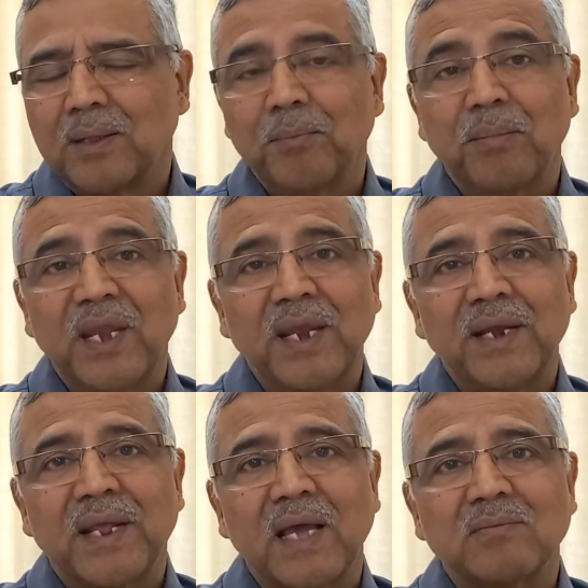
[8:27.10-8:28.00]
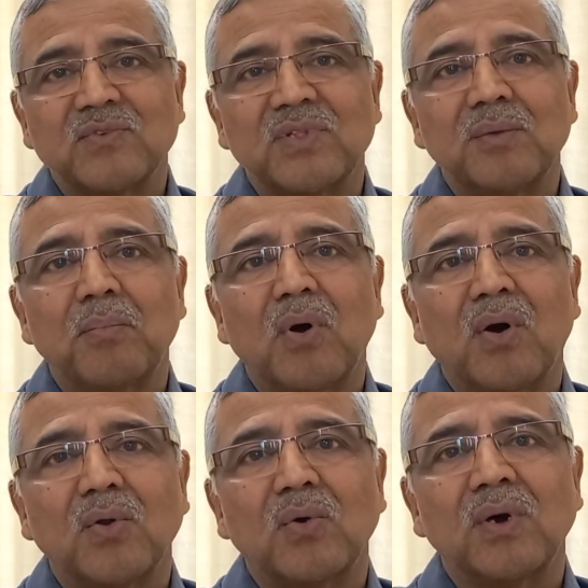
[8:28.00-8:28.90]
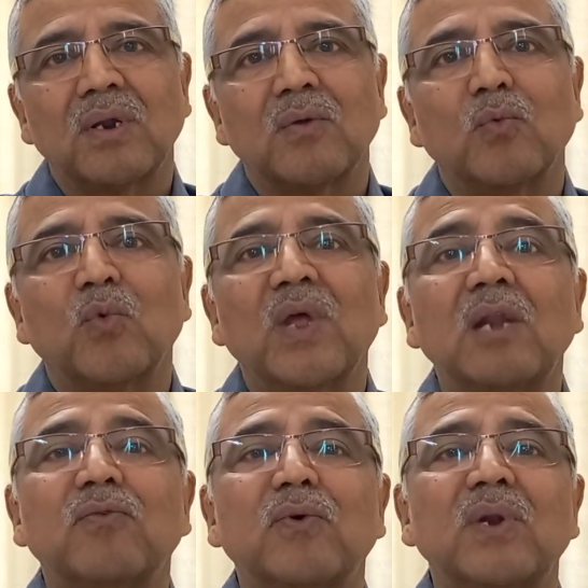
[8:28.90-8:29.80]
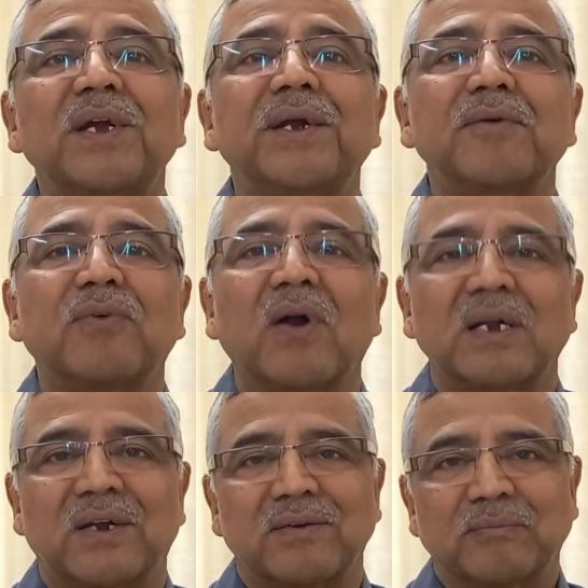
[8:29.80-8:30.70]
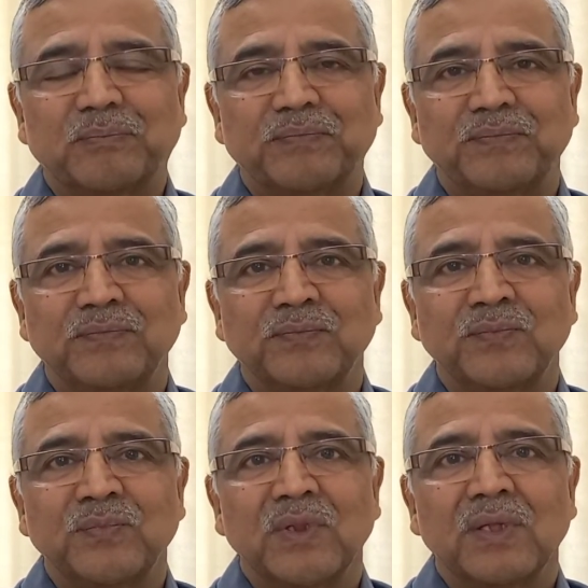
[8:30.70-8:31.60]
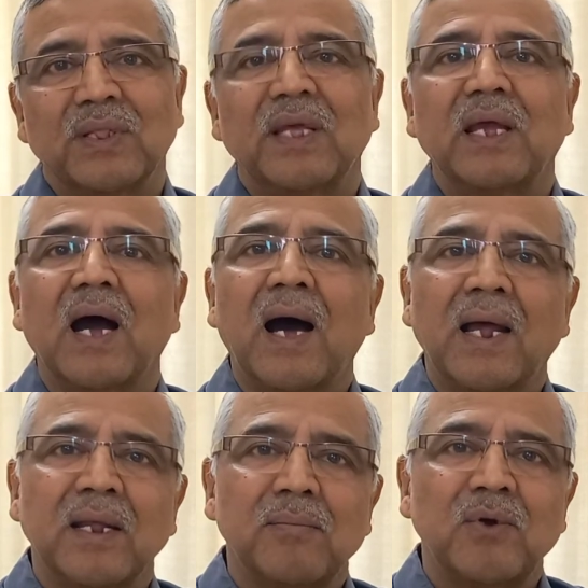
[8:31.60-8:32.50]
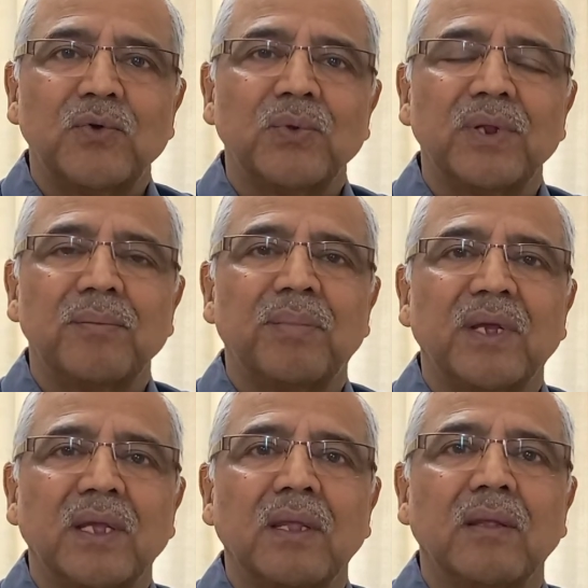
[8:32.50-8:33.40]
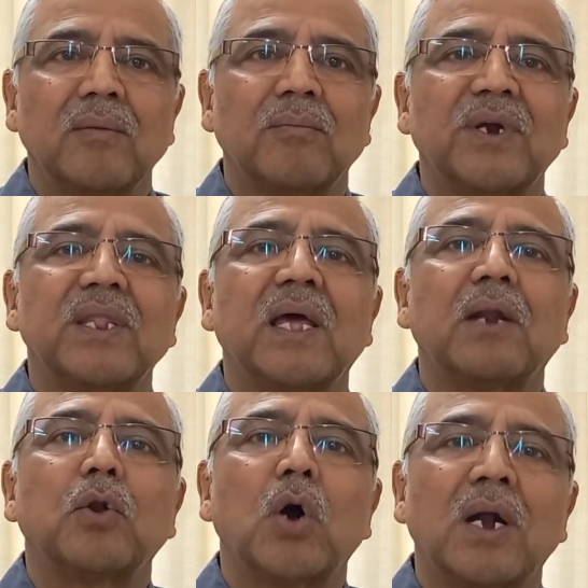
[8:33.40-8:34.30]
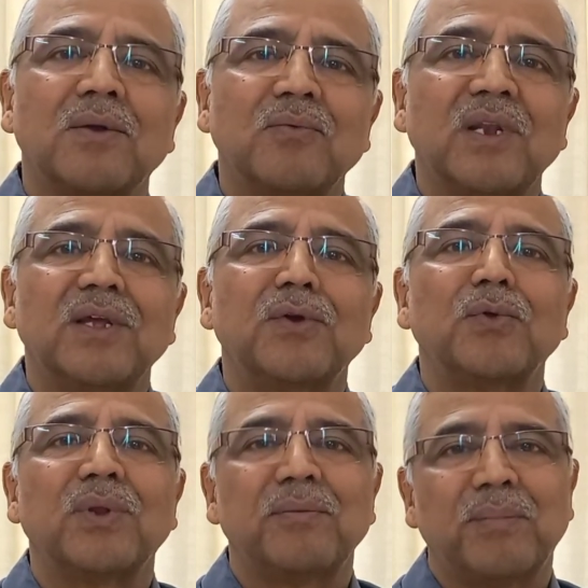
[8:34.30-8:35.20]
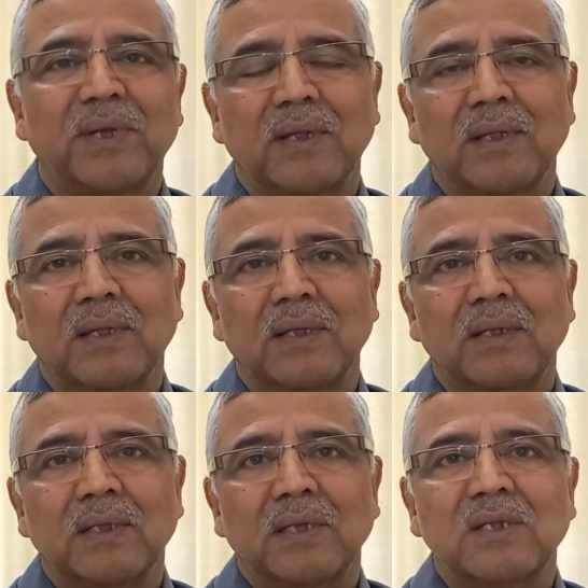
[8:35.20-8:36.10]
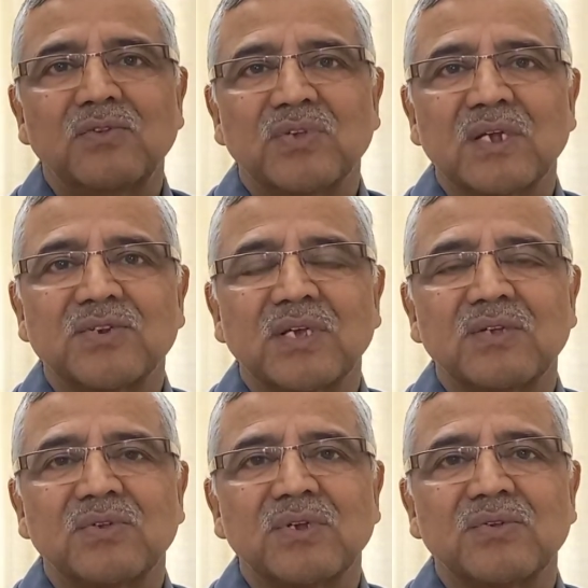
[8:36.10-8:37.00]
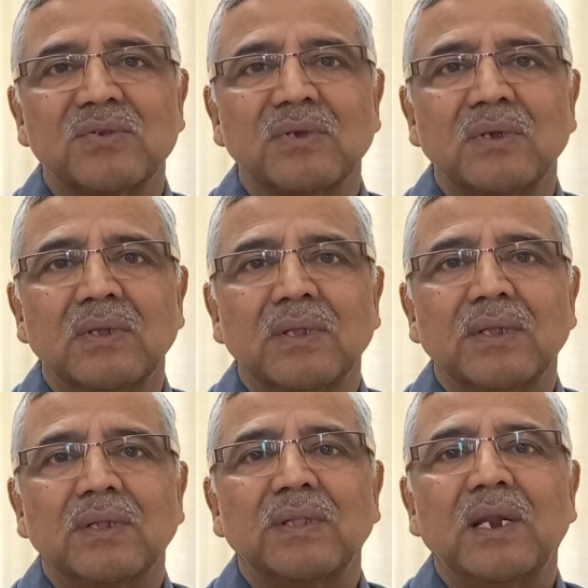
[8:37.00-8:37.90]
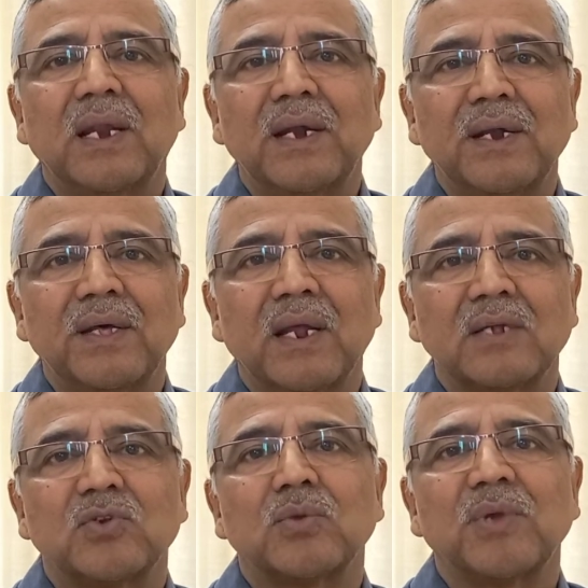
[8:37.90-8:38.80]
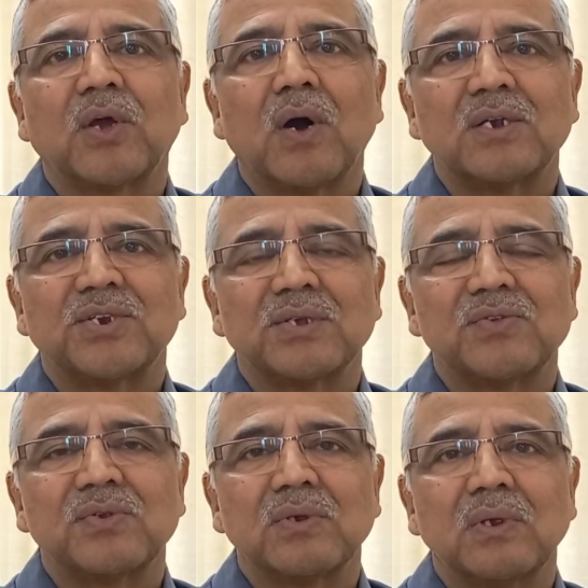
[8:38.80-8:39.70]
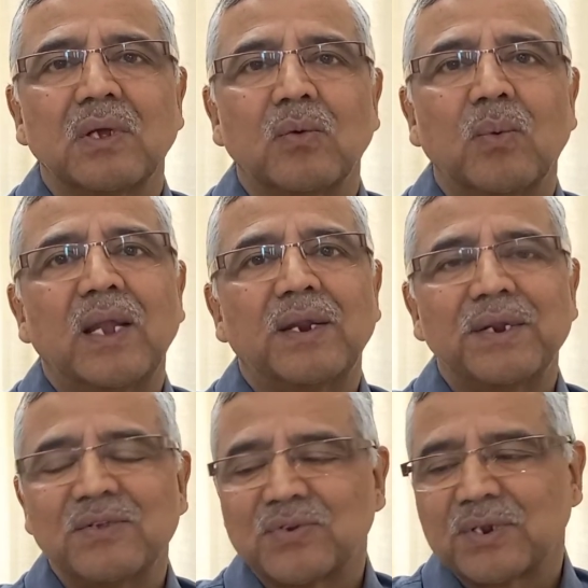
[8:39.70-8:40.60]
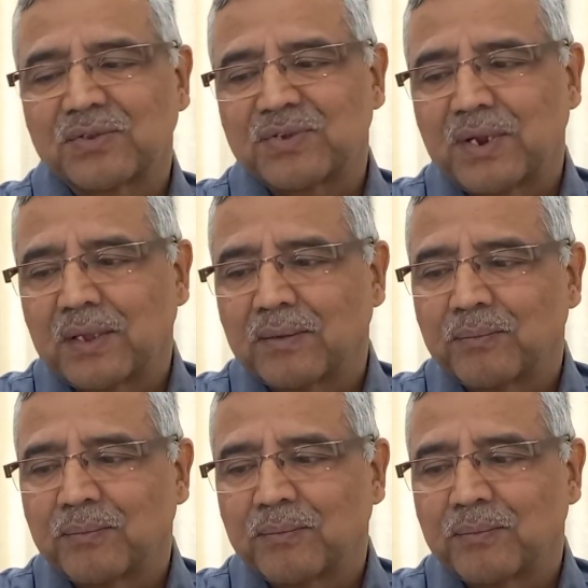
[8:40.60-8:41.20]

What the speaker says: many times the borrower willfully default. They are able to repay, but they are not willing to repay. In such cases, the lender has to be cautious while restructuring.